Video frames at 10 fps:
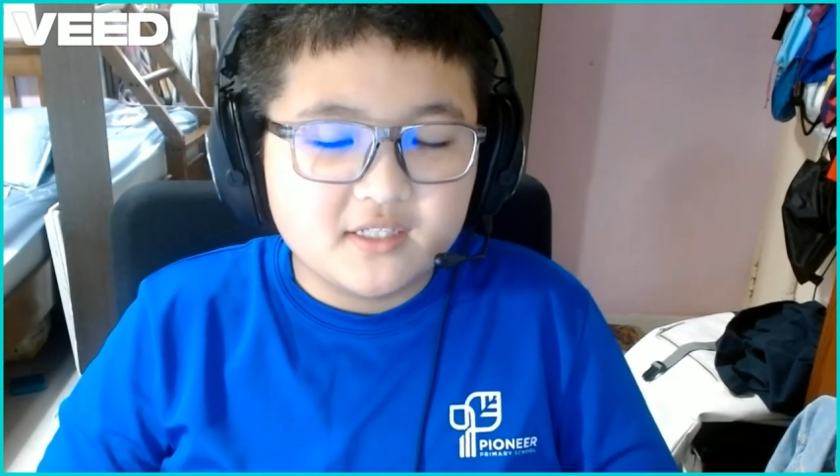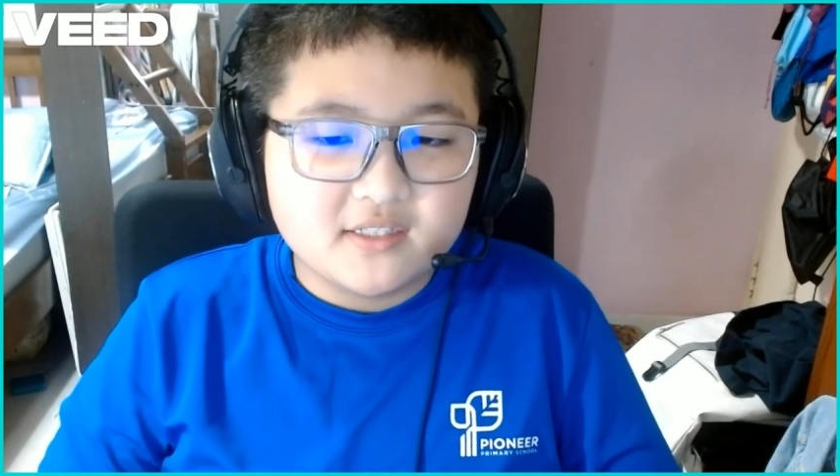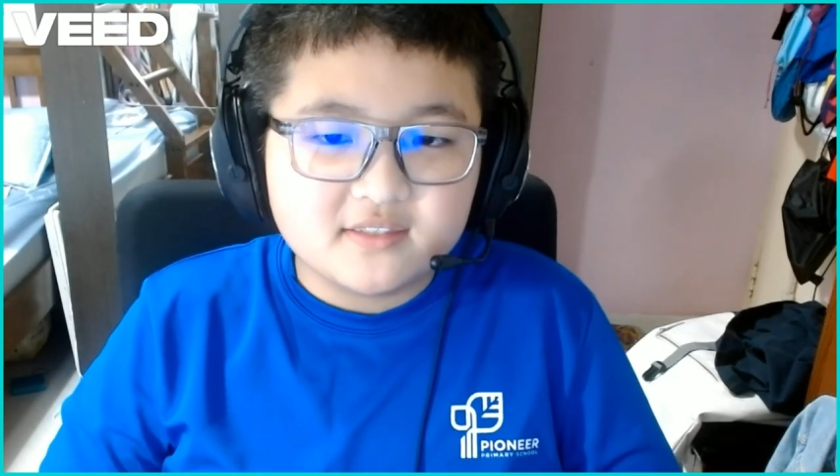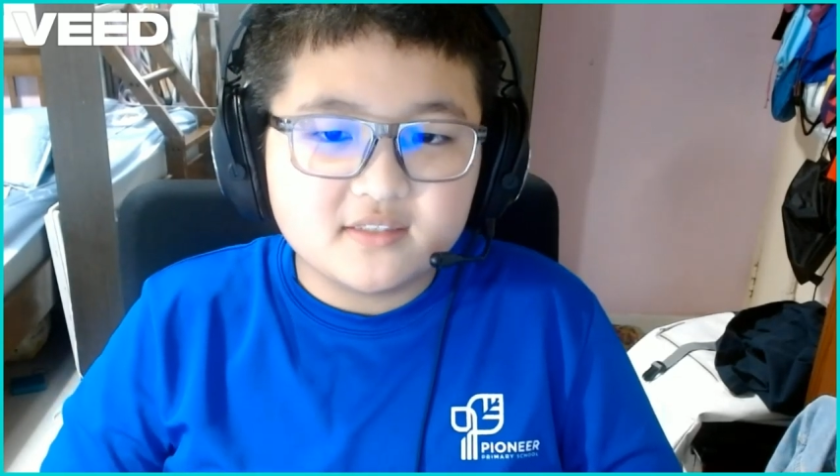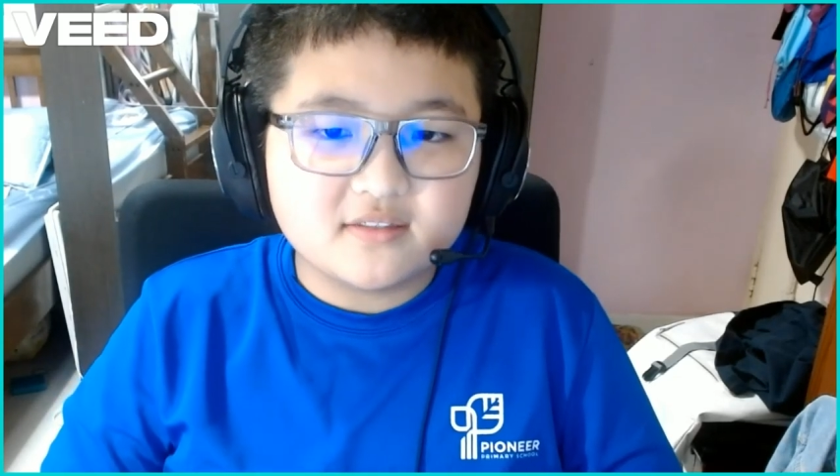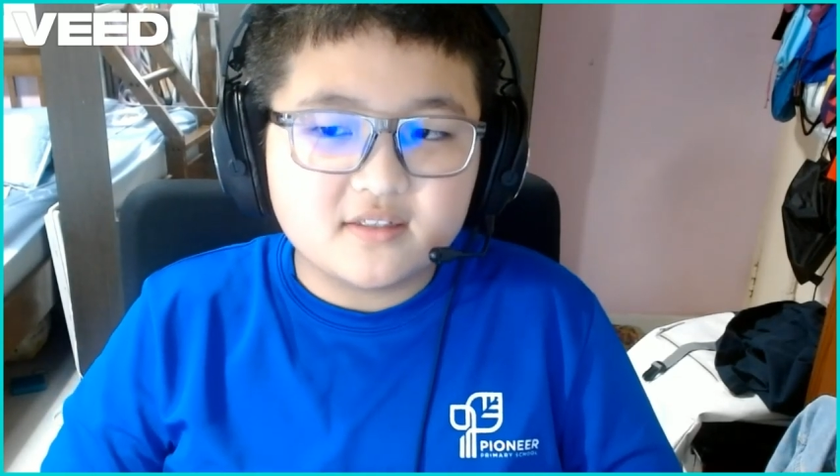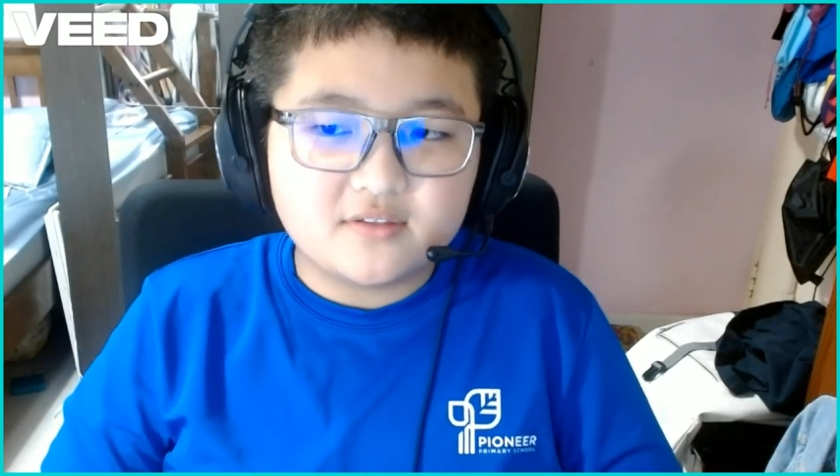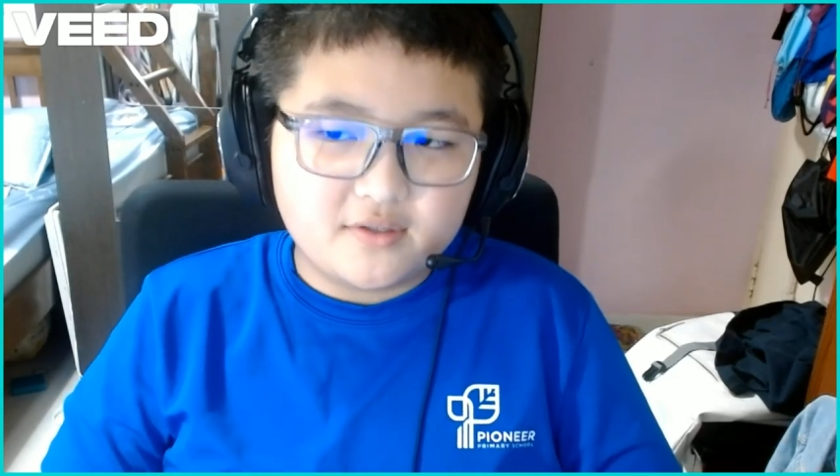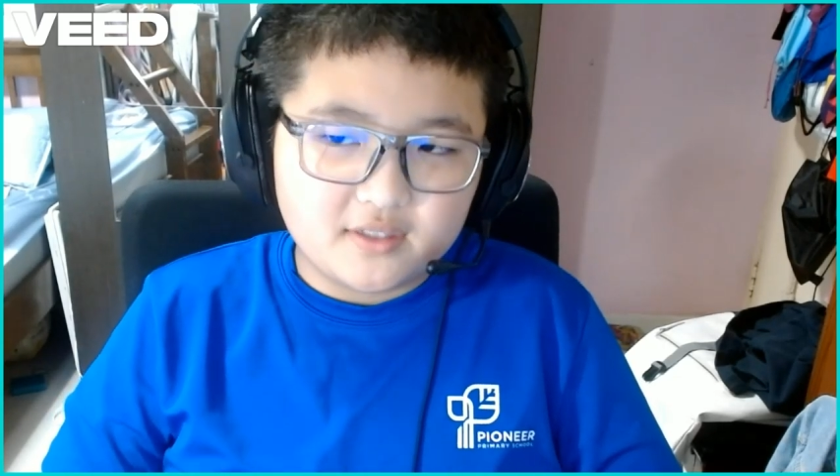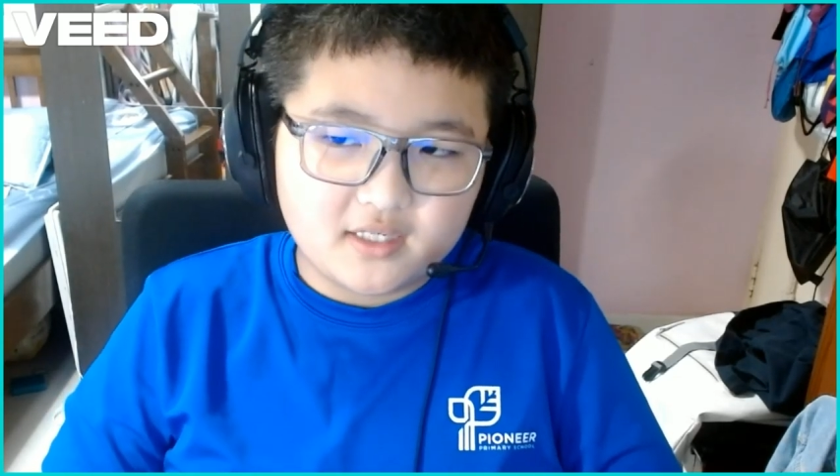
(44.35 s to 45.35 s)
since I
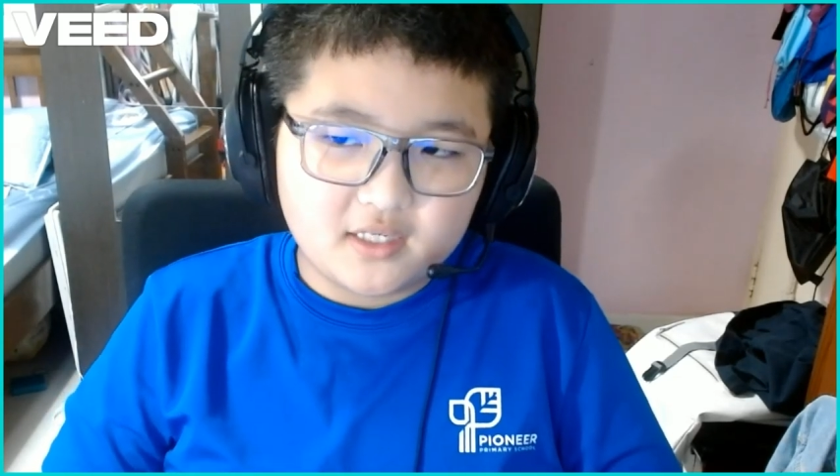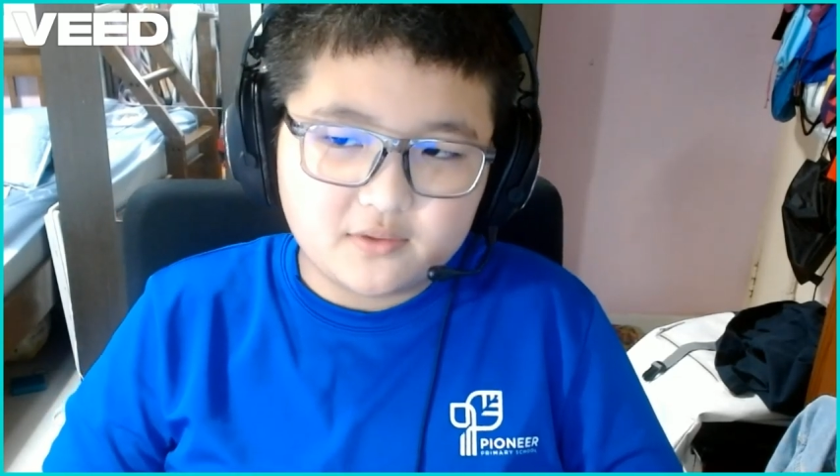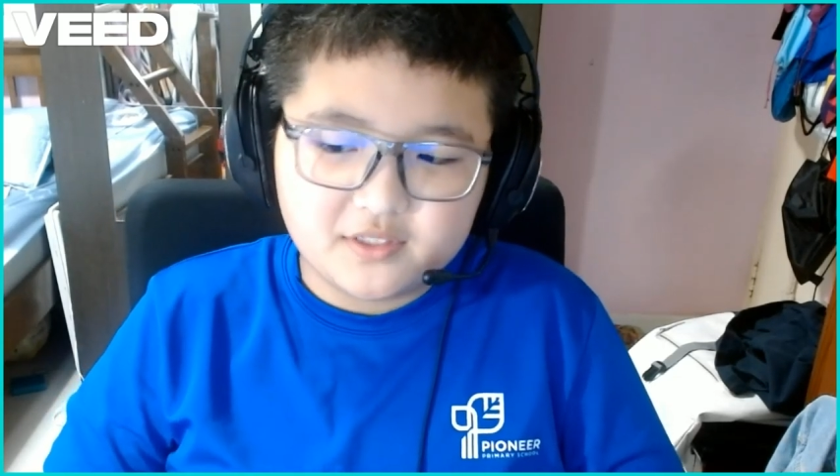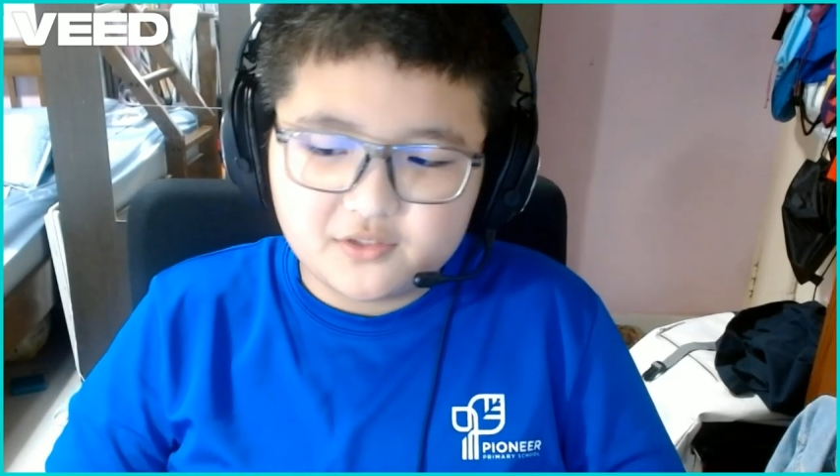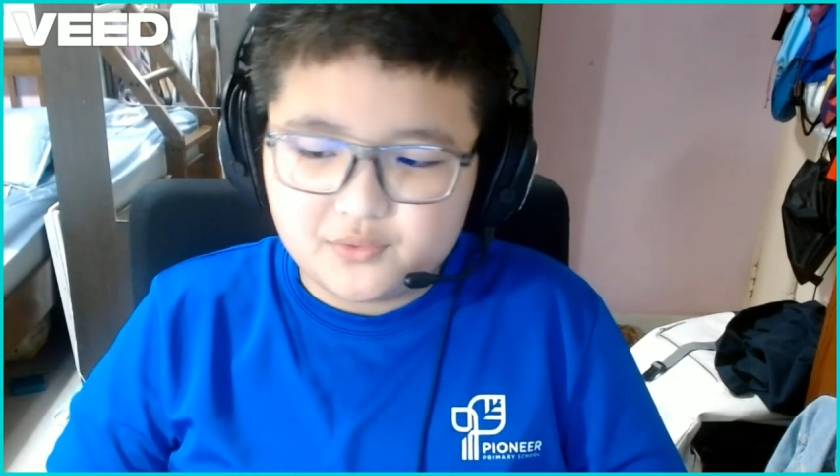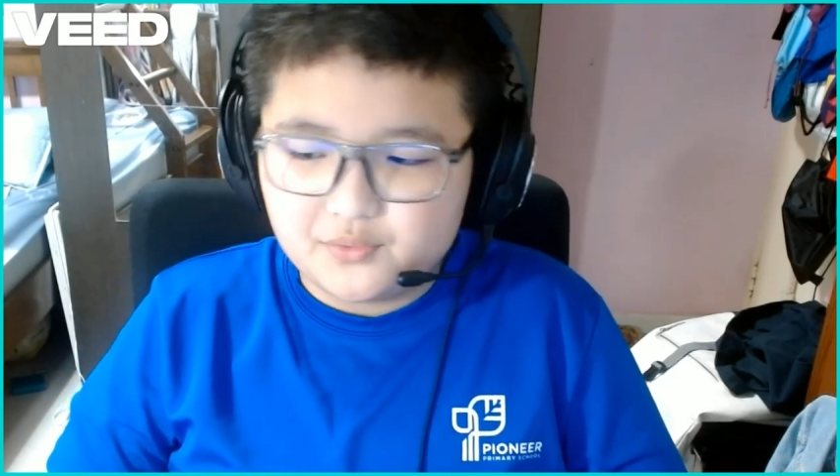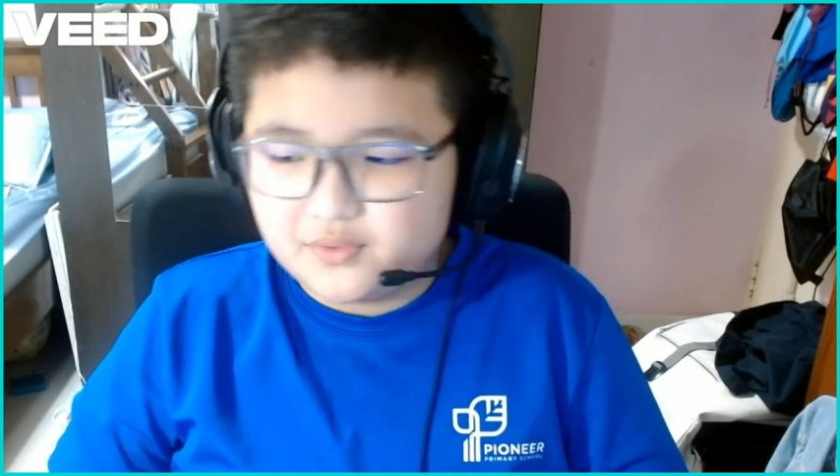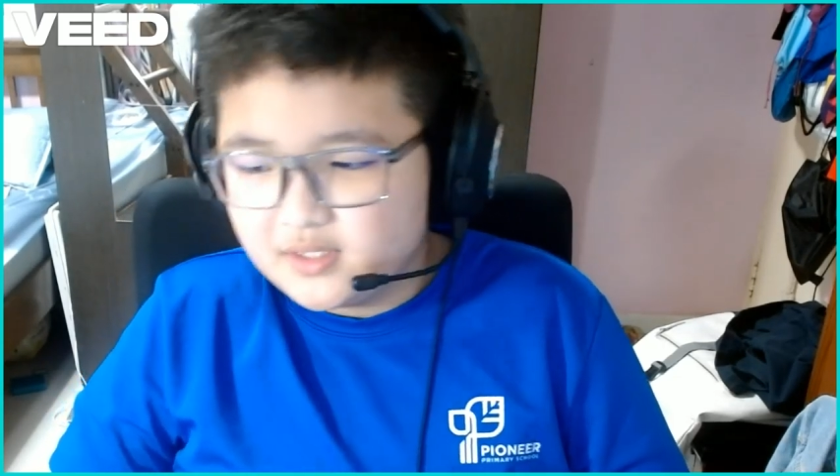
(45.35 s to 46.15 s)
started King Wei Yun.